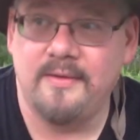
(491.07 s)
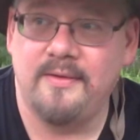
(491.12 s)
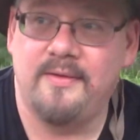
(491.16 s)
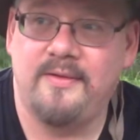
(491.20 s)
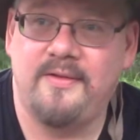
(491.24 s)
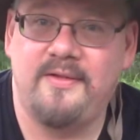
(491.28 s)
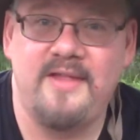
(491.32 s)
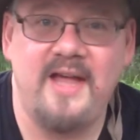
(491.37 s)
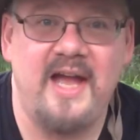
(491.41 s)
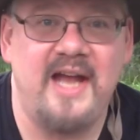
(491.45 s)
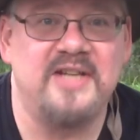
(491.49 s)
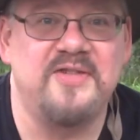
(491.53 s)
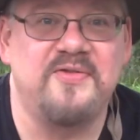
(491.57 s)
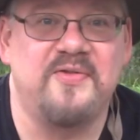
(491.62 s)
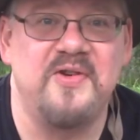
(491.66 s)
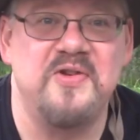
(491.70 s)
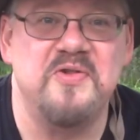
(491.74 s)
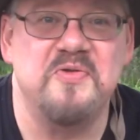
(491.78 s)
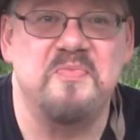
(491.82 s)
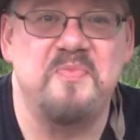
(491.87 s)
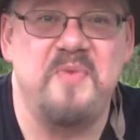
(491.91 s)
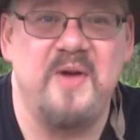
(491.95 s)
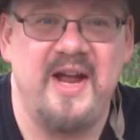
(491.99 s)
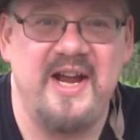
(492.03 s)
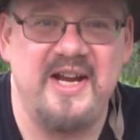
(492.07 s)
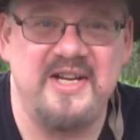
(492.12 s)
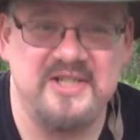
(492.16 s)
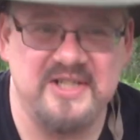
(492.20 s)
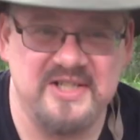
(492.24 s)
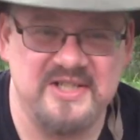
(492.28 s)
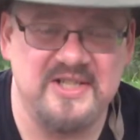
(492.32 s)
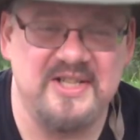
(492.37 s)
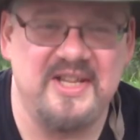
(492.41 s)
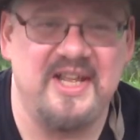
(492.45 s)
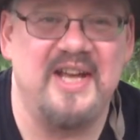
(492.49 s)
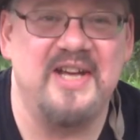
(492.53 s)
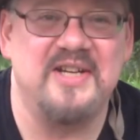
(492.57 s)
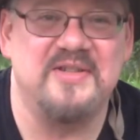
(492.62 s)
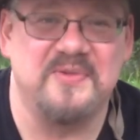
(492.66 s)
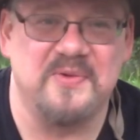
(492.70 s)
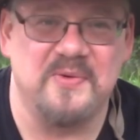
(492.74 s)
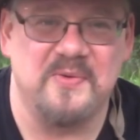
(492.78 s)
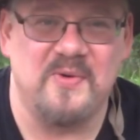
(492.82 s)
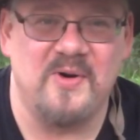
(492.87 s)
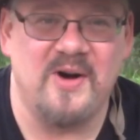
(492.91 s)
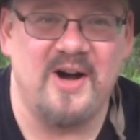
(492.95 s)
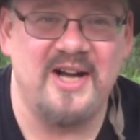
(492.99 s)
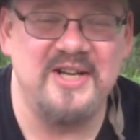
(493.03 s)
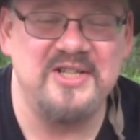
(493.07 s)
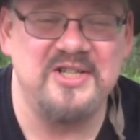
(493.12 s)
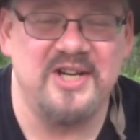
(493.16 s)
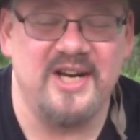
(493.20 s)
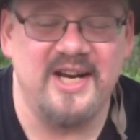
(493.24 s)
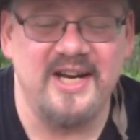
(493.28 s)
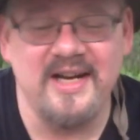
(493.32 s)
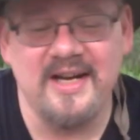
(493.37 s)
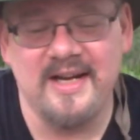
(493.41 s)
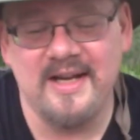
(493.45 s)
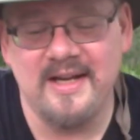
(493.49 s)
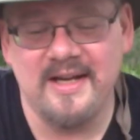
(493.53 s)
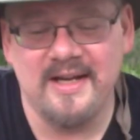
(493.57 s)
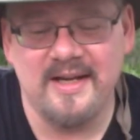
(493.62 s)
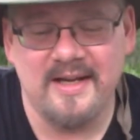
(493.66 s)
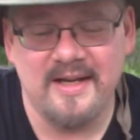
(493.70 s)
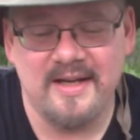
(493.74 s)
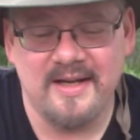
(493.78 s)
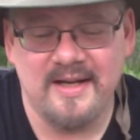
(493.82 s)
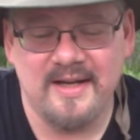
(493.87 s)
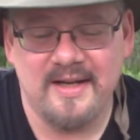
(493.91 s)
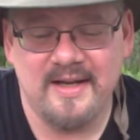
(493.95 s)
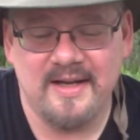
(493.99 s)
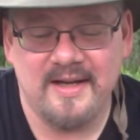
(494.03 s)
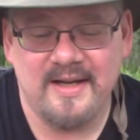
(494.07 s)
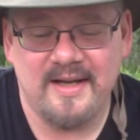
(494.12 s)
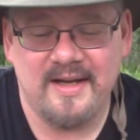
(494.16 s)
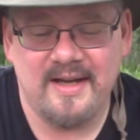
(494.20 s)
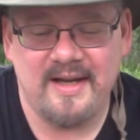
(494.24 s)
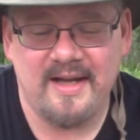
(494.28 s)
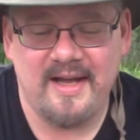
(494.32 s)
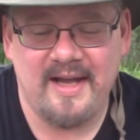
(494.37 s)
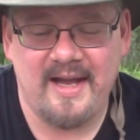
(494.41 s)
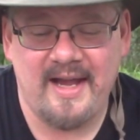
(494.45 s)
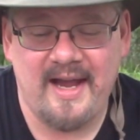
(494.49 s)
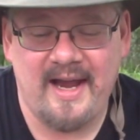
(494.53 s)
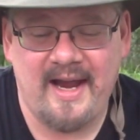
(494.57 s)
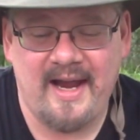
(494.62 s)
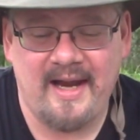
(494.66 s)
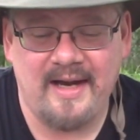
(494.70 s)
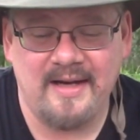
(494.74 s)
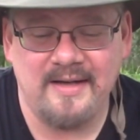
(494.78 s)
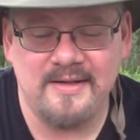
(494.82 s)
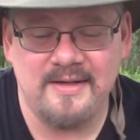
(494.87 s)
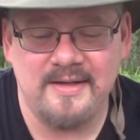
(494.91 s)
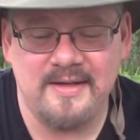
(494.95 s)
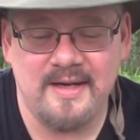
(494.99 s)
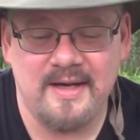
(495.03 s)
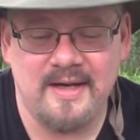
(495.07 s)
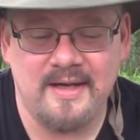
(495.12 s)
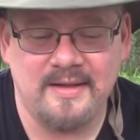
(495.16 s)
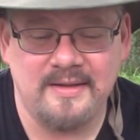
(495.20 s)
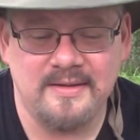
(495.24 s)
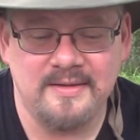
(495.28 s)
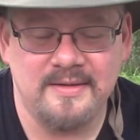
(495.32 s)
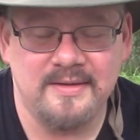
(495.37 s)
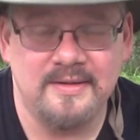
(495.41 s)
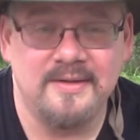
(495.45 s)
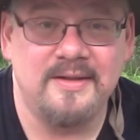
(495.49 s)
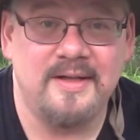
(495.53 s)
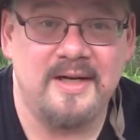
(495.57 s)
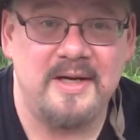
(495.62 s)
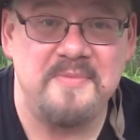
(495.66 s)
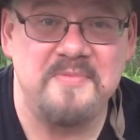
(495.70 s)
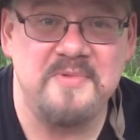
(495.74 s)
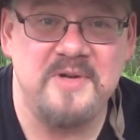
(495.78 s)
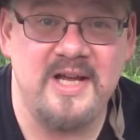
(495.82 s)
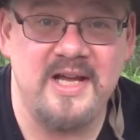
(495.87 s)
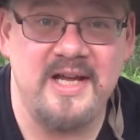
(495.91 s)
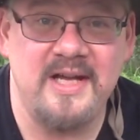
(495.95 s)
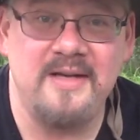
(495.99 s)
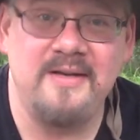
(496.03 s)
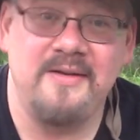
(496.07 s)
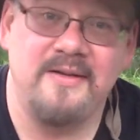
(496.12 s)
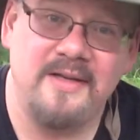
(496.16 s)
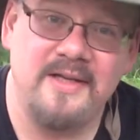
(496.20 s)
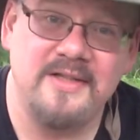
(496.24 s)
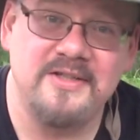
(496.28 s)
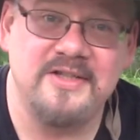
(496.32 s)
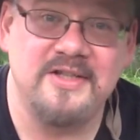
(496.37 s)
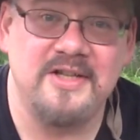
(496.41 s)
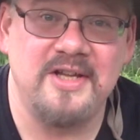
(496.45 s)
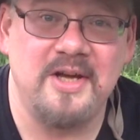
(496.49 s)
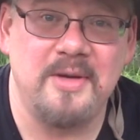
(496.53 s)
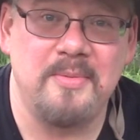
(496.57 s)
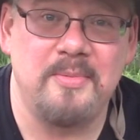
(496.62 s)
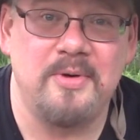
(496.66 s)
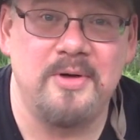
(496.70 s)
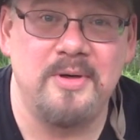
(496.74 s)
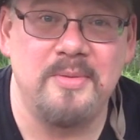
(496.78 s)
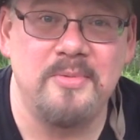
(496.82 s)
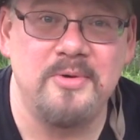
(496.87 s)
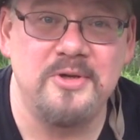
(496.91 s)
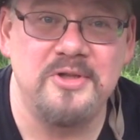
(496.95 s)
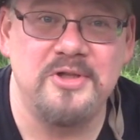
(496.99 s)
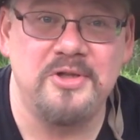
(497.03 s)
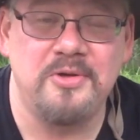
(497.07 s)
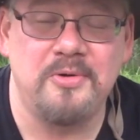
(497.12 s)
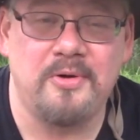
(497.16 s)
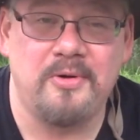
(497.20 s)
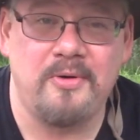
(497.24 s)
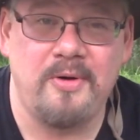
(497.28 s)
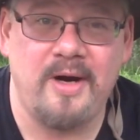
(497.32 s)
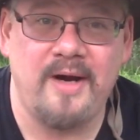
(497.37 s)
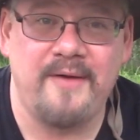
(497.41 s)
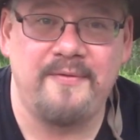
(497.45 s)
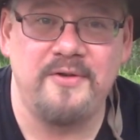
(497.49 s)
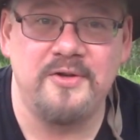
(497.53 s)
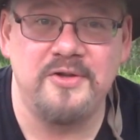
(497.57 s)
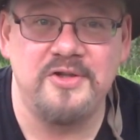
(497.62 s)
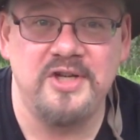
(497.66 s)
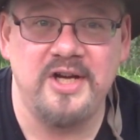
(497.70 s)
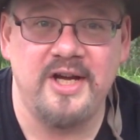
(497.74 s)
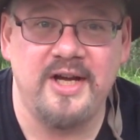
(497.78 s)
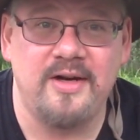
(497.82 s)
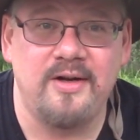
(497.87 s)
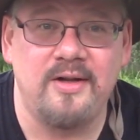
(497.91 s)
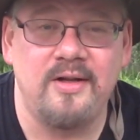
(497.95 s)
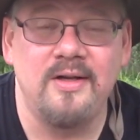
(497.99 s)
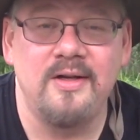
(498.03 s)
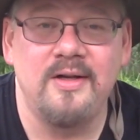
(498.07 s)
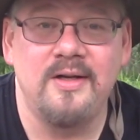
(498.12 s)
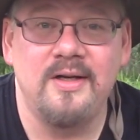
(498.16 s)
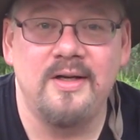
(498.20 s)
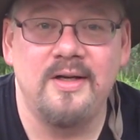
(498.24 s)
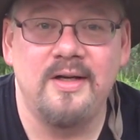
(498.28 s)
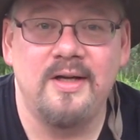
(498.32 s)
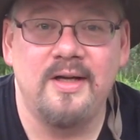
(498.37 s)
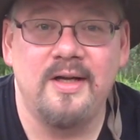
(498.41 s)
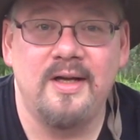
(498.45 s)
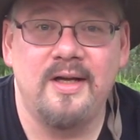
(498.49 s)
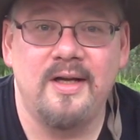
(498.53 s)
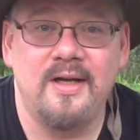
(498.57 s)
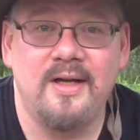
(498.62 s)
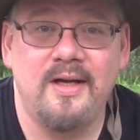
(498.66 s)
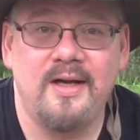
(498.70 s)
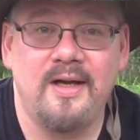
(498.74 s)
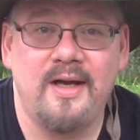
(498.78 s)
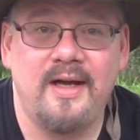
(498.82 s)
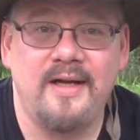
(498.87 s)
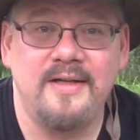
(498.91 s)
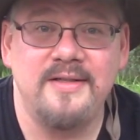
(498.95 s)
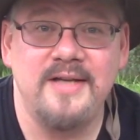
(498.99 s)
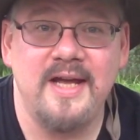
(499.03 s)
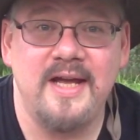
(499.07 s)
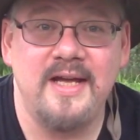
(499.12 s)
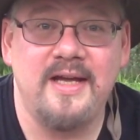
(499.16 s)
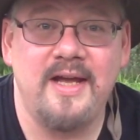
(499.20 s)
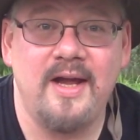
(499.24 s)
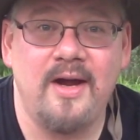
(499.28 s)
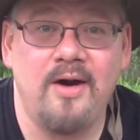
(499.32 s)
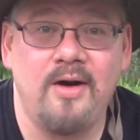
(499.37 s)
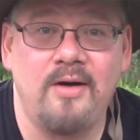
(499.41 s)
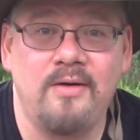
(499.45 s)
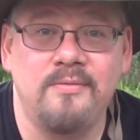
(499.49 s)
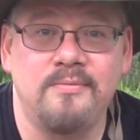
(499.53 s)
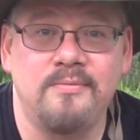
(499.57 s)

thanks for your patience. Thanks for watching. And I'm Dean. This is the Alberta Bushcrafter channel. Take care